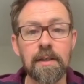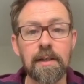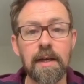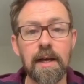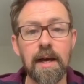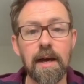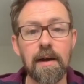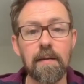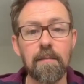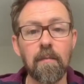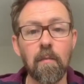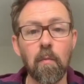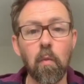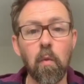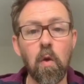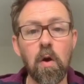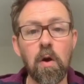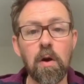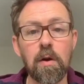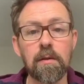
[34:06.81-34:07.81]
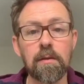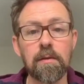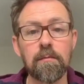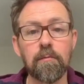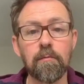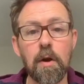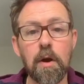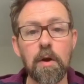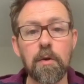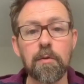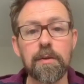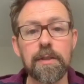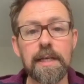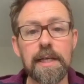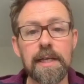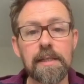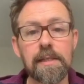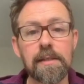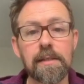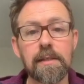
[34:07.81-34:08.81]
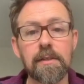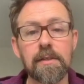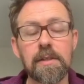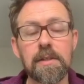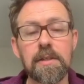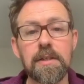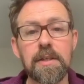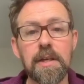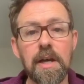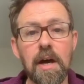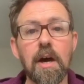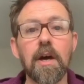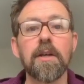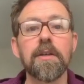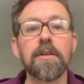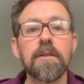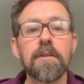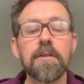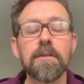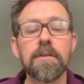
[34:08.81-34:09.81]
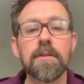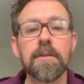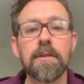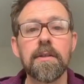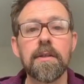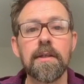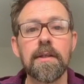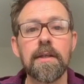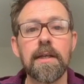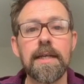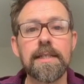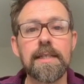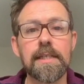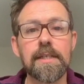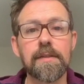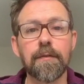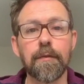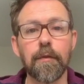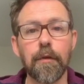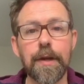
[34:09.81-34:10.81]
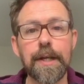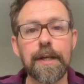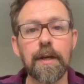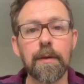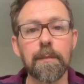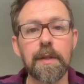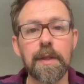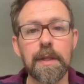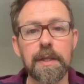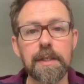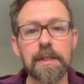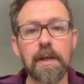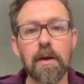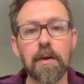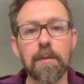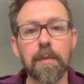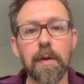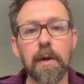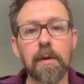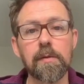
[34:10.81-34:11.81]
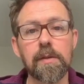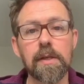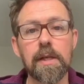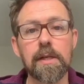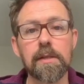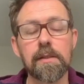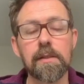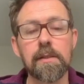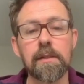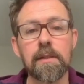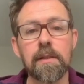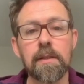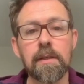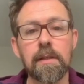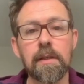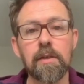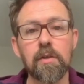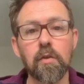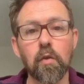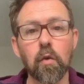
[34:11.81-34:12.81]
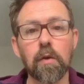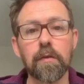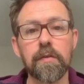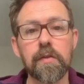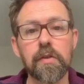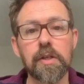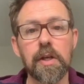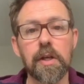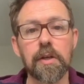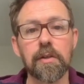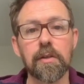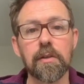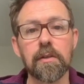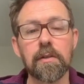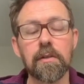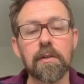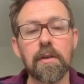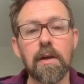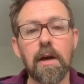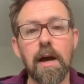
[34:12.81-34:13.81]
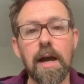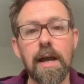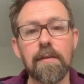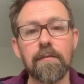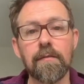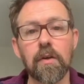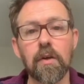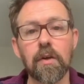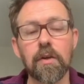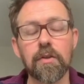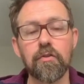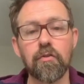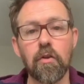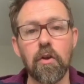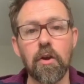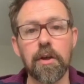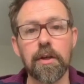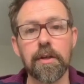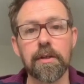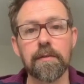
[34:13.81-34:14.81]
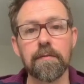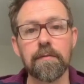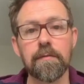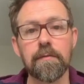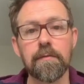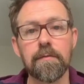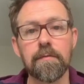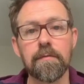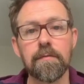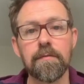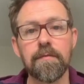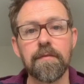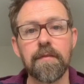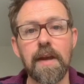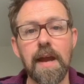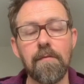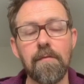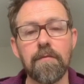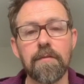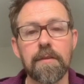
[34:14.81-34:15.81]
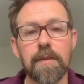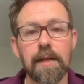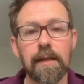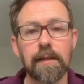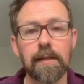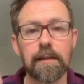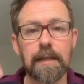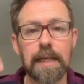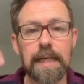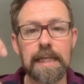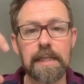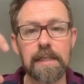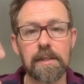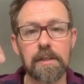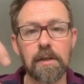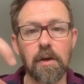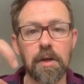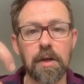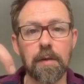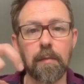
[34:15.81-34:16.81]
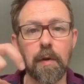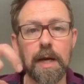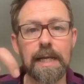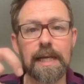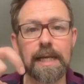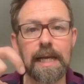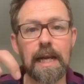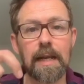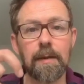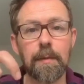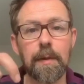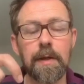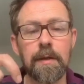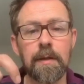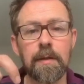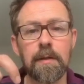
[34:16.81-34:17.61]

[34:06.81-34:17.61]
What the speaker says: What road disc has done is it's freed up the design process, because all of a sudden I haven't got to try and fit everything inside a brake caliper.